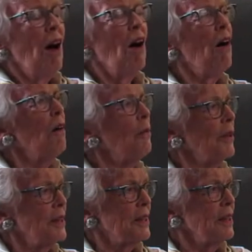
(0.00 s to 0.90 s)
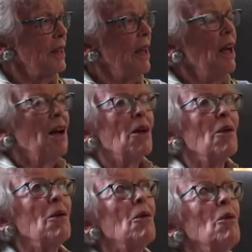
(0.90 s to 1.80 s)
Always.
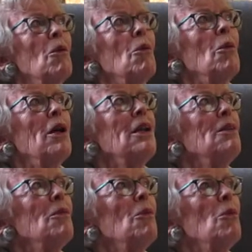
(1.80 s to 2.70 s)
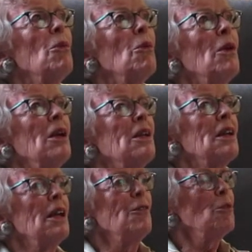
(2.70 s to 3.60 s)
When
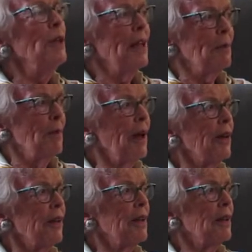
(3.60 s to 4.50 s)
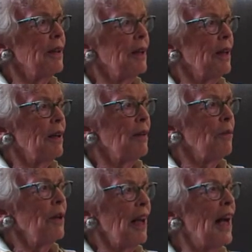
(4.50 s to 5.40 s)
time for me to get married.
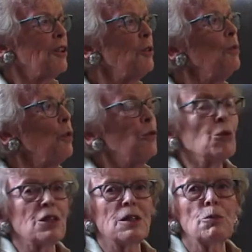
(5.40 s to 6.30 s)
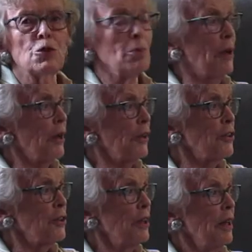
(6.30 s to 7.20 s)
We actually moved to Assumption
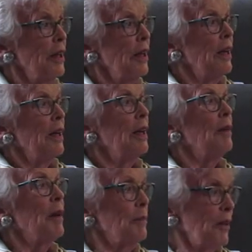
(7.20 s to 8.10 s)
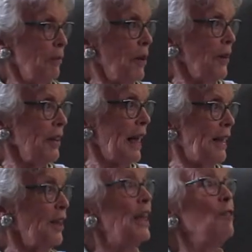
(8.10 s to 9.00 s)
Parish. My mother and dad
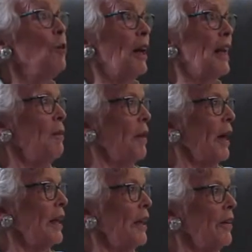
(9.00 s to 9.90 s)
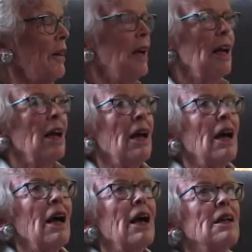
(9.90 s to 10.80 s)
did, even though I came back here.
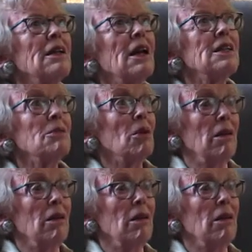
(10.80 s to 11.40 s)
And I said,